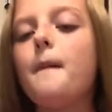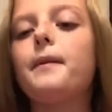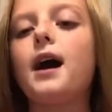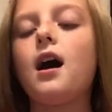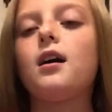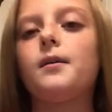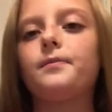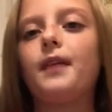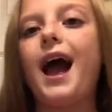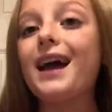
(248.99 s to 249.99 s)
But
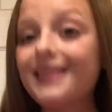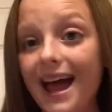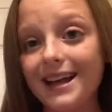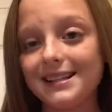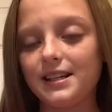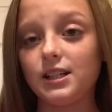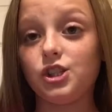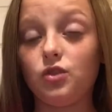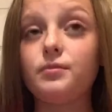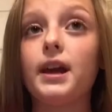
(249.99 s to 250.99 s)
I like to
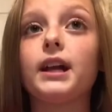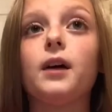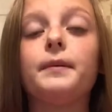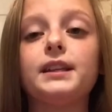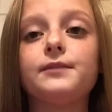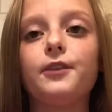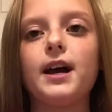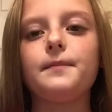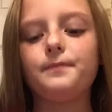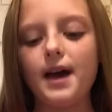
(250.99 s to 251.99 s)
do makeup. It's
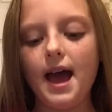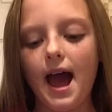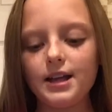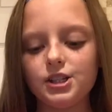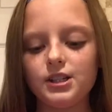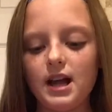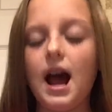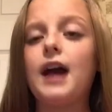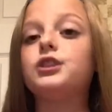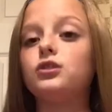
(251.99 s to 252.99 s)
fun, but
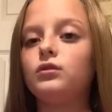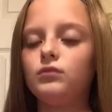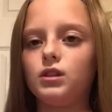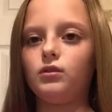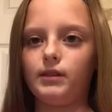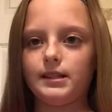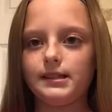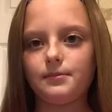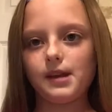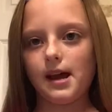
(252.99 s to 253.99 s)
I do it
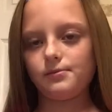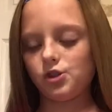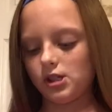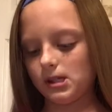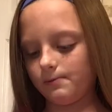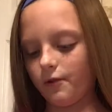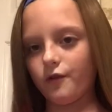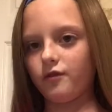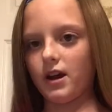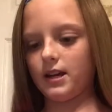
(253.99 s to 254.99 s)
sometimes just for
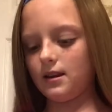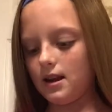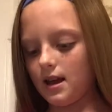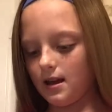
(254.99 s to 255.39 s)
fun.